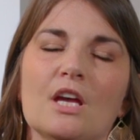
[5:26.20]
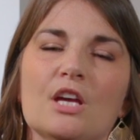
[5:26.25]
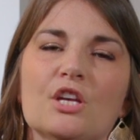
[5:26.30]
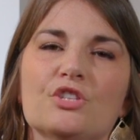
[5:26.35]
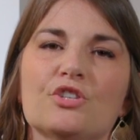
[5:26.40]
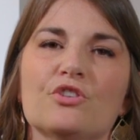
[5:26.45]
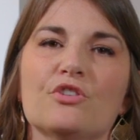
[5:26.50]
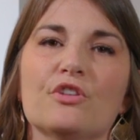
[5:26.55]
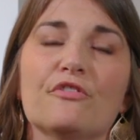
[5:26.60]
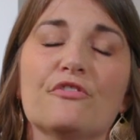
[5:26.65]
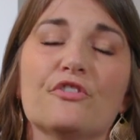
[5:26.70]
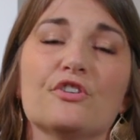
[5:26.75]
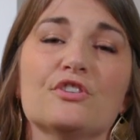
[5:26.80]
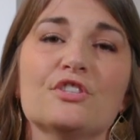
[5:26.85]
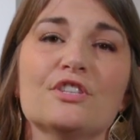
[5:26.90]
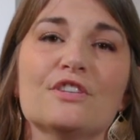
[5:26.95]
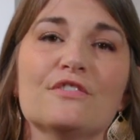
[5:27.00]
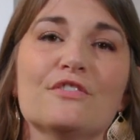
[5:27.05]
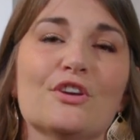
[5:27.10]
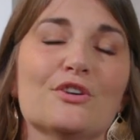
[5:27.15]
So the
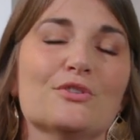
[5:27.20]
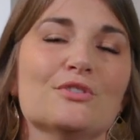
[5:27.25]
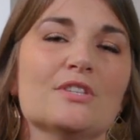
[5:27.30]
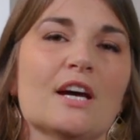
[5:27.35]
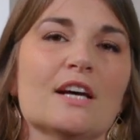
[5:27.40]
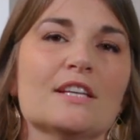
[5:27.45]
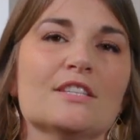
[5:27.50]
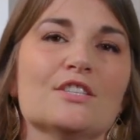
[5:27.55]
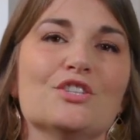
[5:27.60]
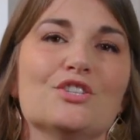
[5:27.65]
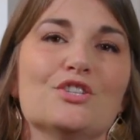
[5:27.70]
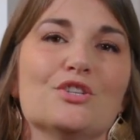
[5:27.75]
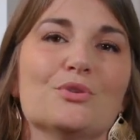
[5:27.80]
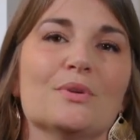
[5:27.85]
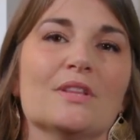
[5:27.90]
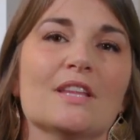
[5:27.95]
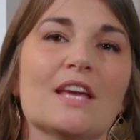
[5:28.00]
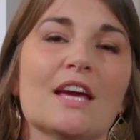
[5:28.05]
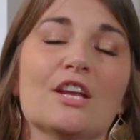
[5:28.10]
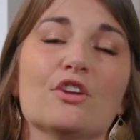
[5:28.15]
first of those has to do
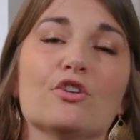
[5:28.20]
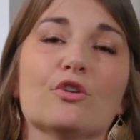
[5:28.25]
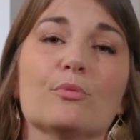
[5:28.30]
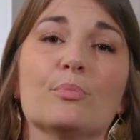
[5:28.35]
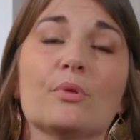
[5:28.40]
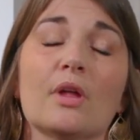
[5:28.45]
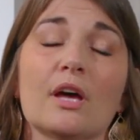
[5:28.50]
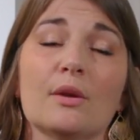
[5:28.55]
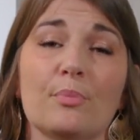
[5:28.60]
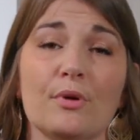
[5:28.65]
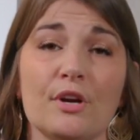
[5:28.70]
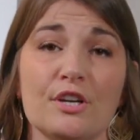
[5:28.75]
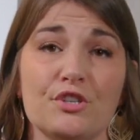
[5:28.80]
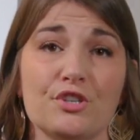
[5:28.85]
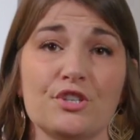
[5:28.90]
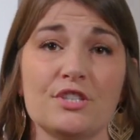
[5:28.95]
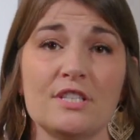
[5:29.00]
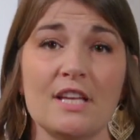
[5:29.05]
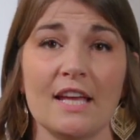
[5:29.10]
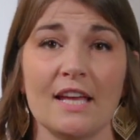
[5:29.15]
with getting your blood
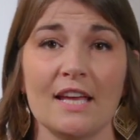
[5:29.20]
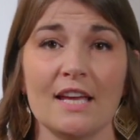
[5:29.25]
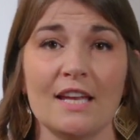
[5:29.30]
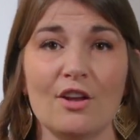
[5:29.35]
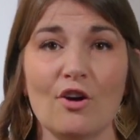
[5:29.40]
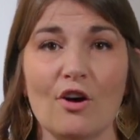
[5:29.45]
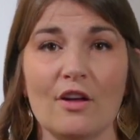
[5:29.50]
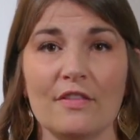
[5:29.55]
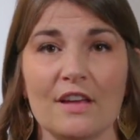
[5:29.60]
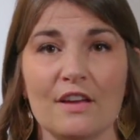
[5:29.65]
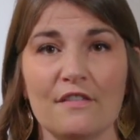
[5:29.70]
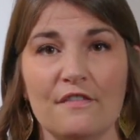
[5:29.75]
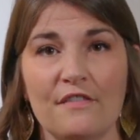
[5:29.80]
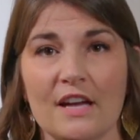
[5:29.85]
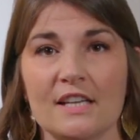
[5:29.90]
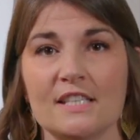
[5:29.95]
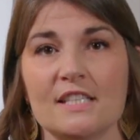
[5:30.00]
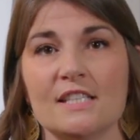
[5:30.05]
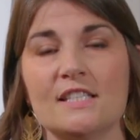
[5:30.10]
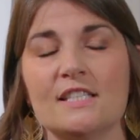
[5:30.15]
pressure taken on the
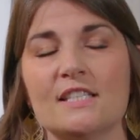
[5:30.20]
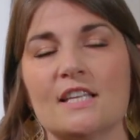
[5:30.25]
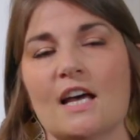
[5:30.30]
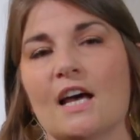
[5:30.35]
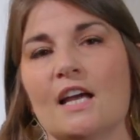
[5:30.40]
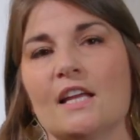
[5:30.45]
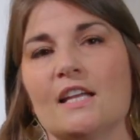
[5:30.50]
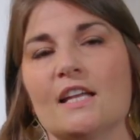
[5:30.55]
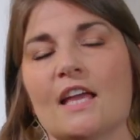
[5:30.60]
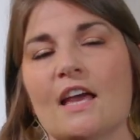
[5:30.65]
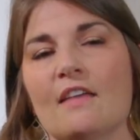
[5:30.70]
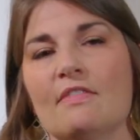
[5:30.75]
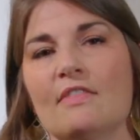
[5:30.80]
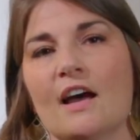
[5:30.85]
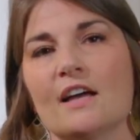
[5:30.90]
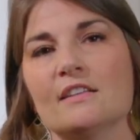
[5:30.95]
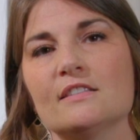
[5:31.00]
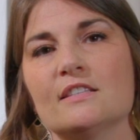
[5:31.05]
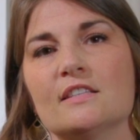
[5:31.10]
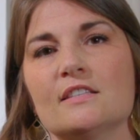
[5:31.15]
affected side. Again,
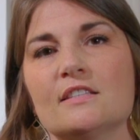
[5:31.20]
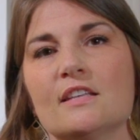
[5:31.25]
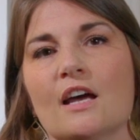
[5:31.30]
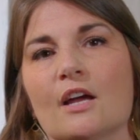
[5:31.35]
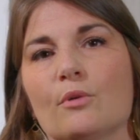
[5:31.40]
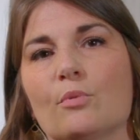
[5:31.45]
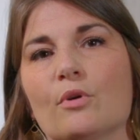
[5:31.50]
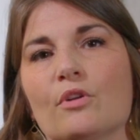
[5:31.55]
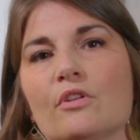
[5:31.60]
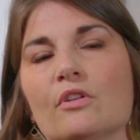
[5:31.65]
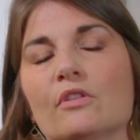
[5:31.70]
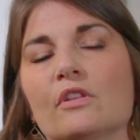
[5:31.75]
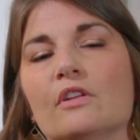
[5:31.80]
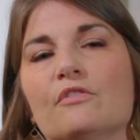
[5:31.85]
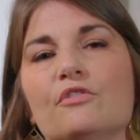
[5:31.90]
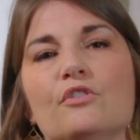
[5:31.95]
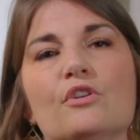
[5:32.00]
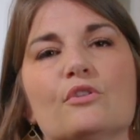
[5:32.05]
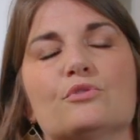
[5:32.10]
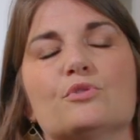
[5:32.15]
that's the side where the
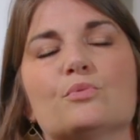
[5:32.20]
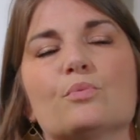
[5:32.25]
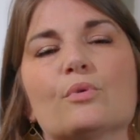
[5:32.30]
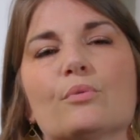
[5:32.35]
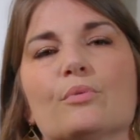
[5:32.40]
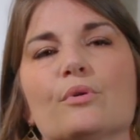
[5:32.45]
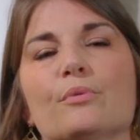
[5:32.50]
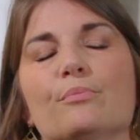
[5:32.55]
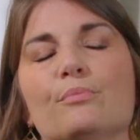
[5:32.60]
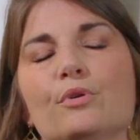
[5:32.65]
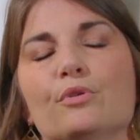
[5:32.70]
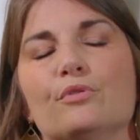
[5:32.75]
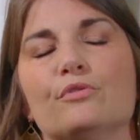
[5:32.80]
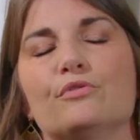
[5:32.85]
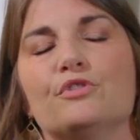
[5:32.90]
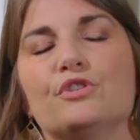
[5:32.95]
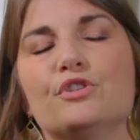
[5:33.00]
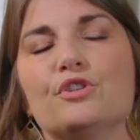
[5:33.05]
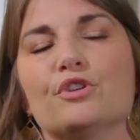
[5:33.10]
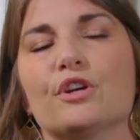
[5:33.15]
lymph nodes were
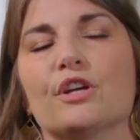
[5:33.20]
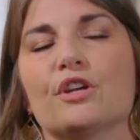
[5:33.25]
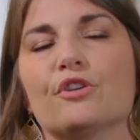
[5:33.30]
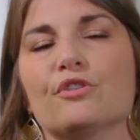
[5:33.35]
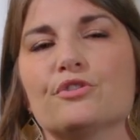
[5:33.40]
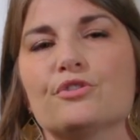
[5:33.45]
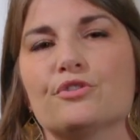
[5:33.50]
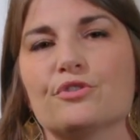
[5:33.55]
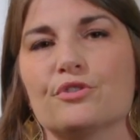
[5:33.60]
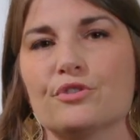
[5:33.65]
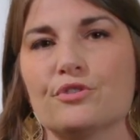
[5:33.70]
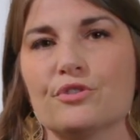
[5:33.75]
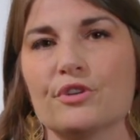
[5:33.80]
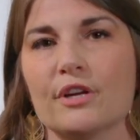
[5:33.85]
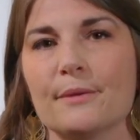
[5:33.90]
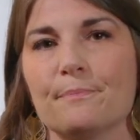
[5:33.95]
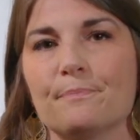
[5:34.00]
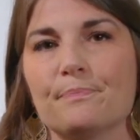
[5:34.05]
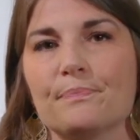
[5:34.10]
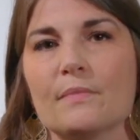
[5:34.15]
removed during your
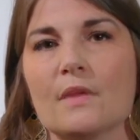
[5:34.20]
surgery.